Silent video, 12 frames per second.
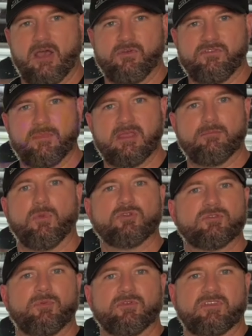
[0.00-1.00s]
how we've made
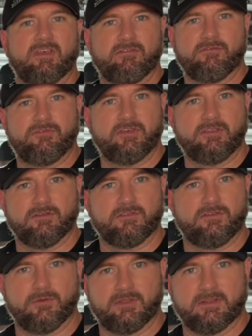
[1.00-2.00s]
multiple seven figures
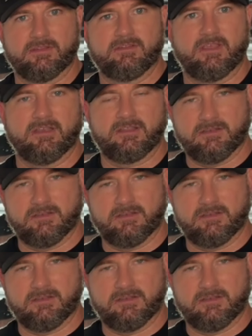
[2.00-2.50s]
doing this and